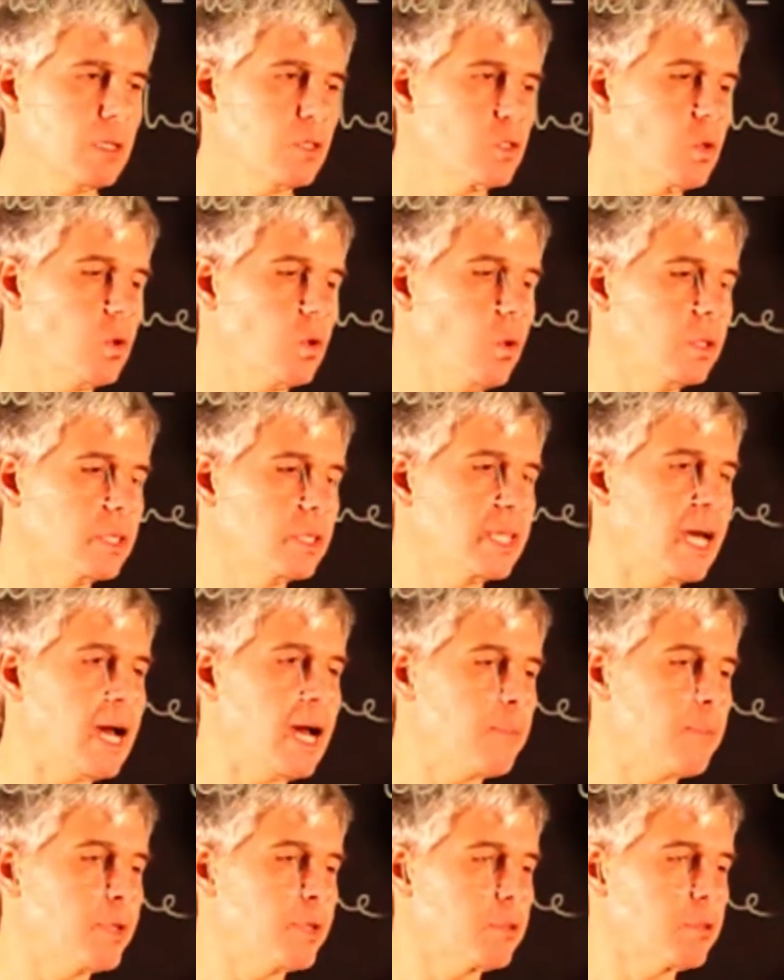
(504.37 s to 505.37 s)
is called
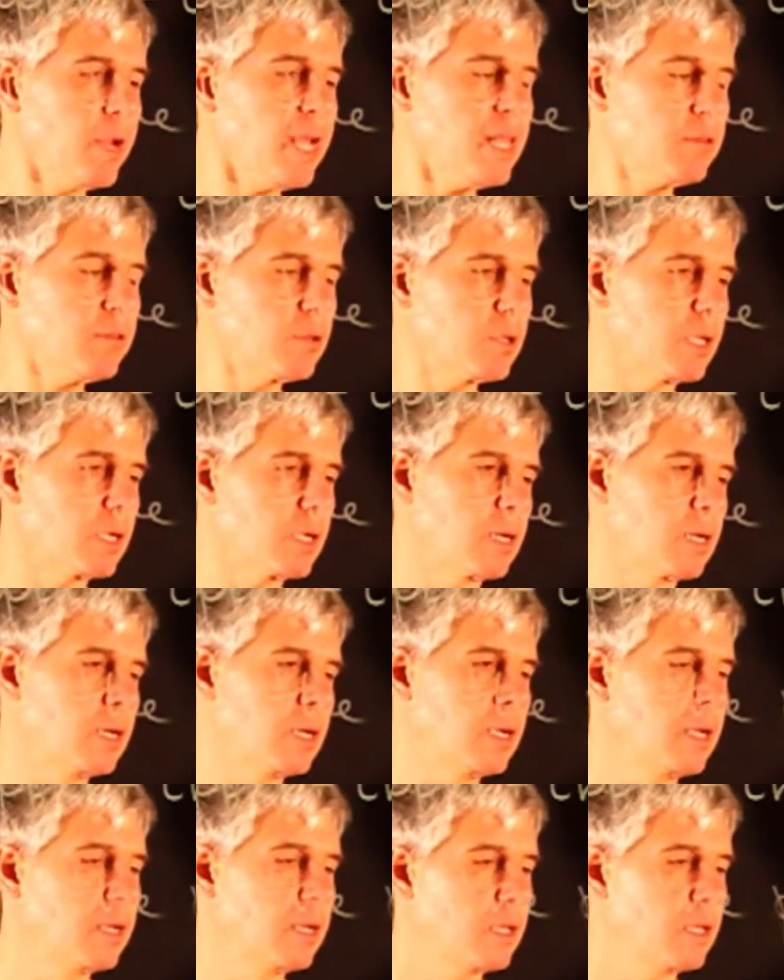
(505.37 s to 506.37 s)
upper triangular
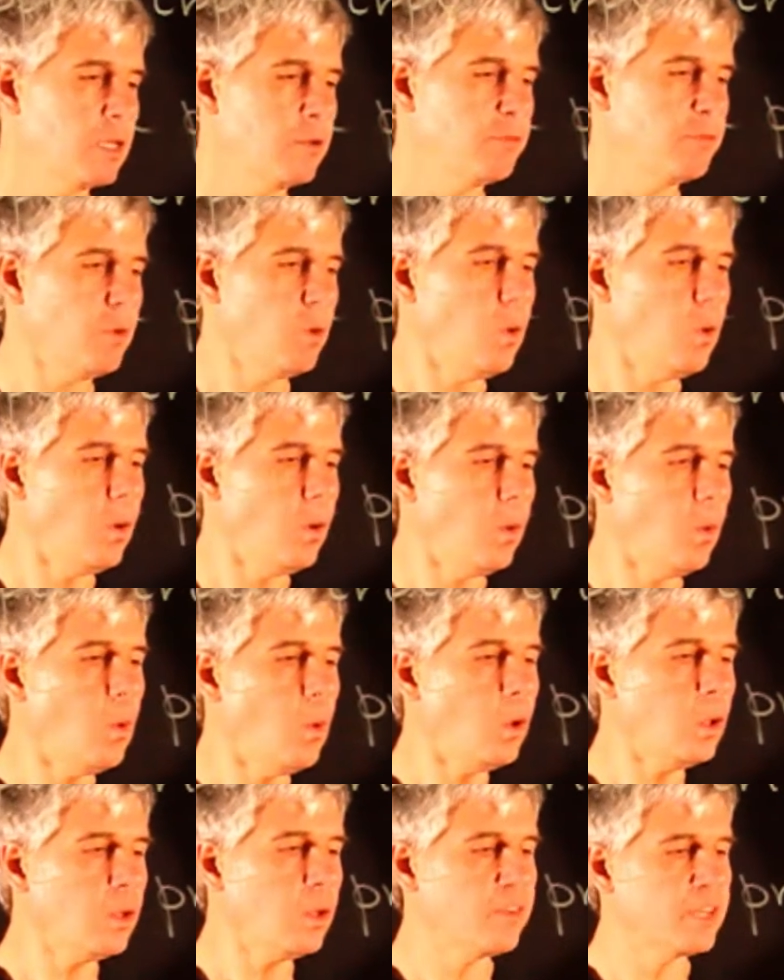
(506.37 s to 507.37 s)
if
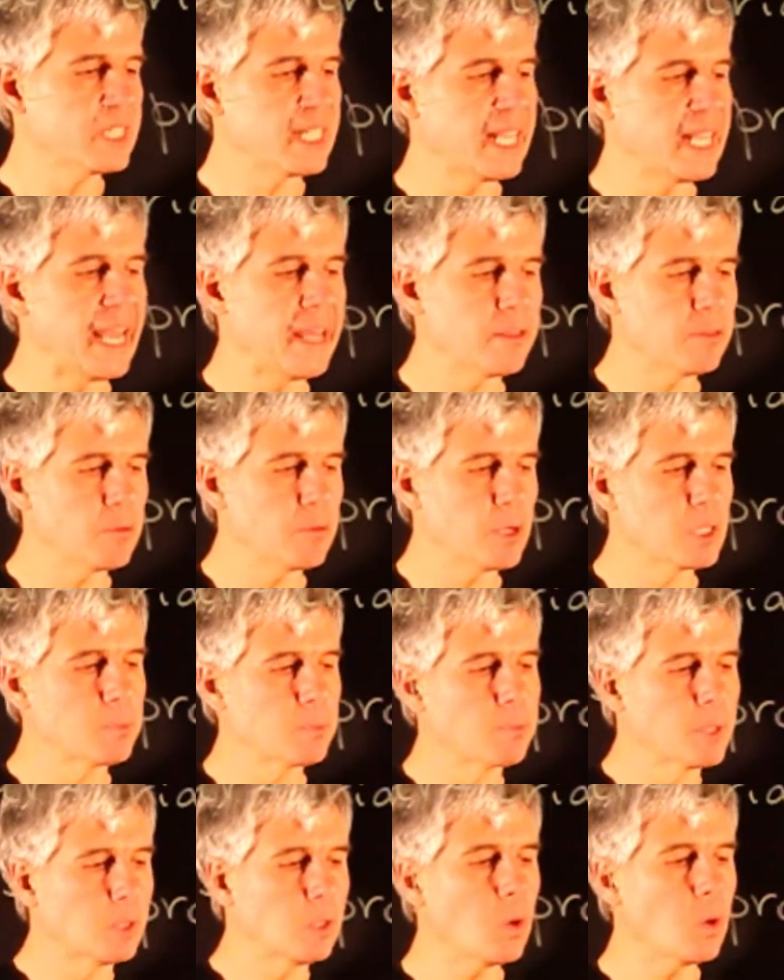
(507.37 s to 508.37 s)
all of its entries
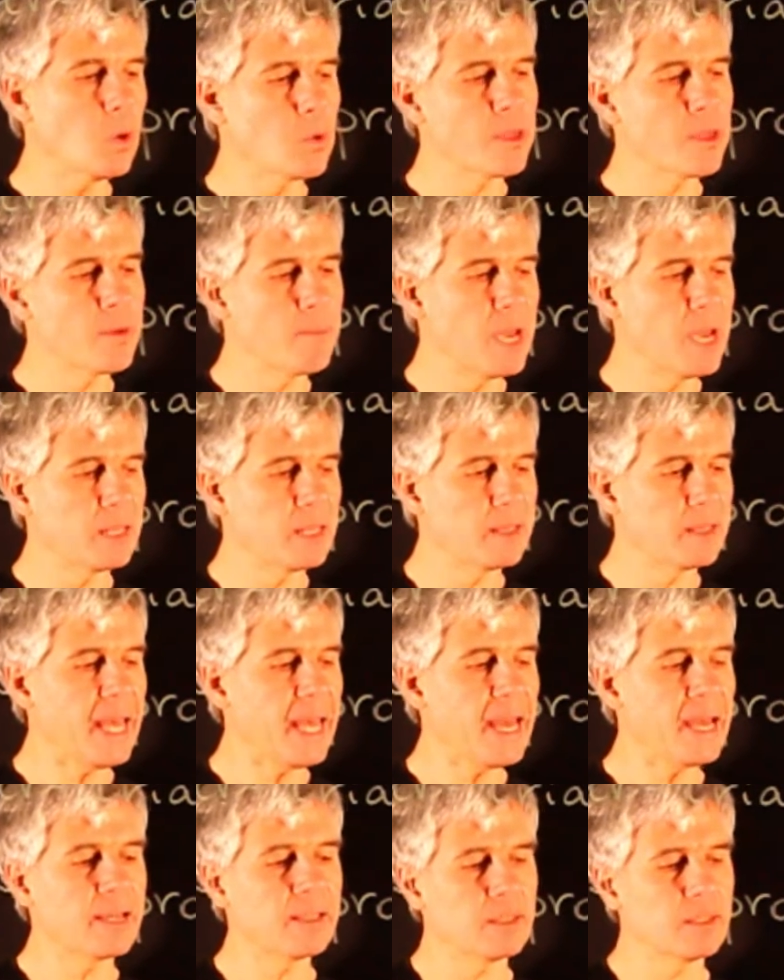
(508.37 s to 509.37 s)
below the main
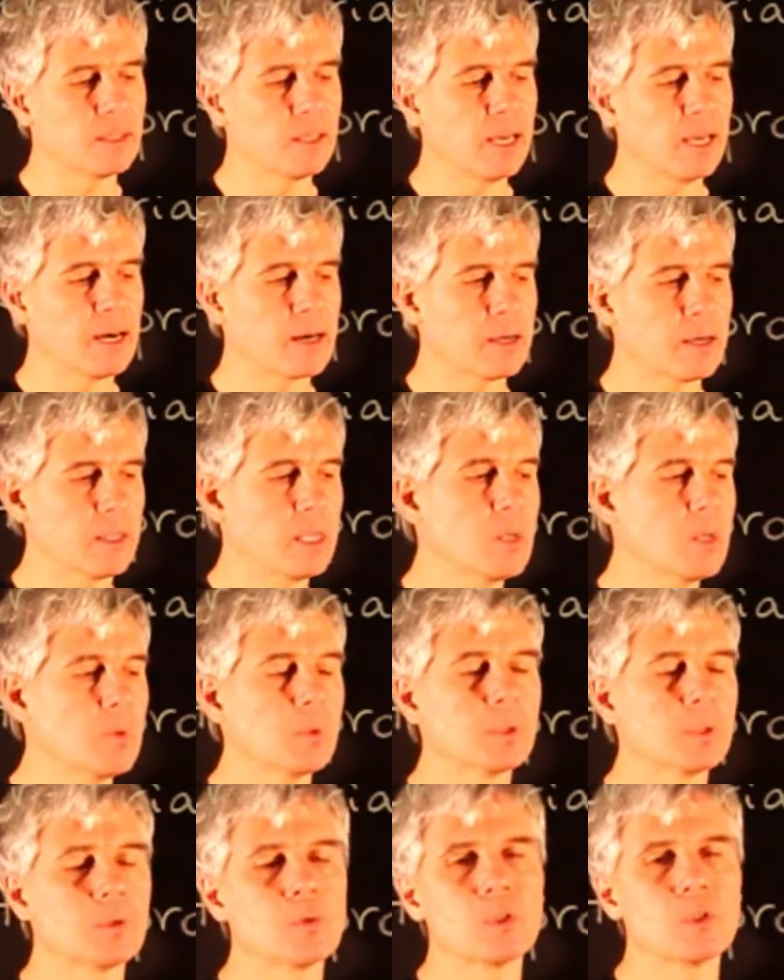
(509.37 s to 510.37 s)
diagonal are
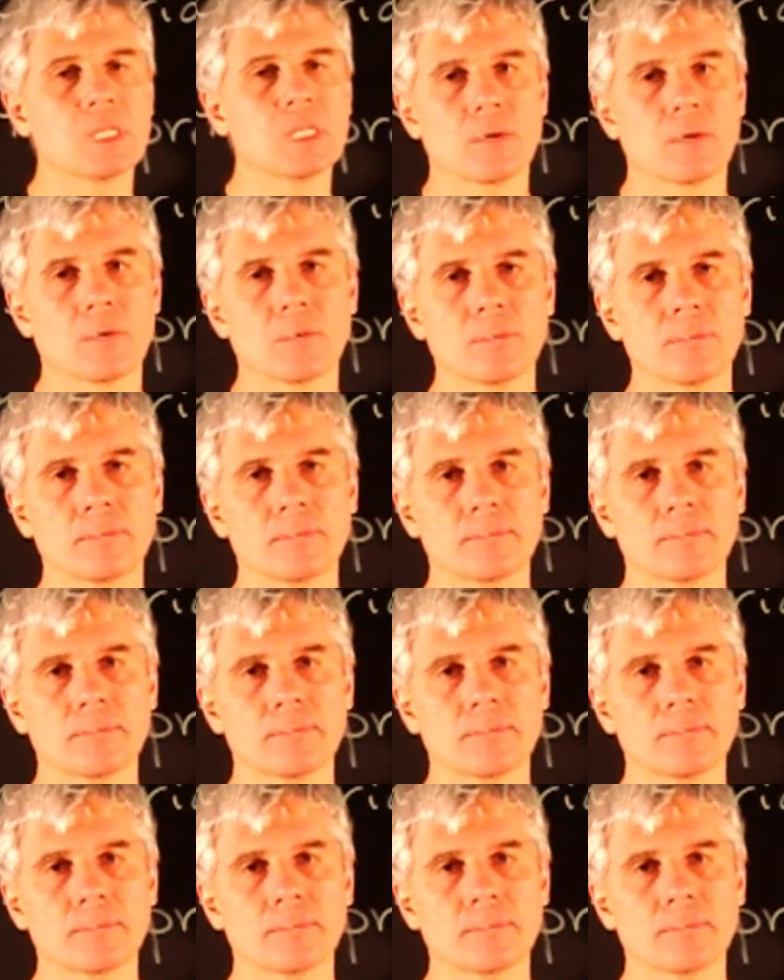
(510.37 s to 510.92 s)
equal to 0.